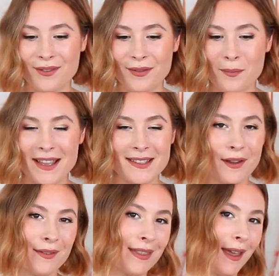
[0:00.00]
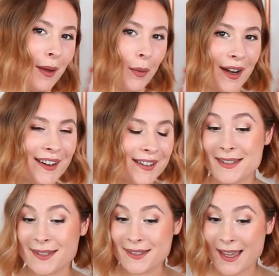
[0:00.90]
of makes everything work.
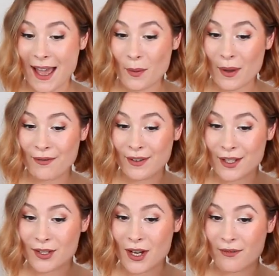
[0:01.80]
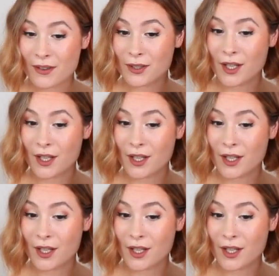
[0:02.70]
This is how I finished off the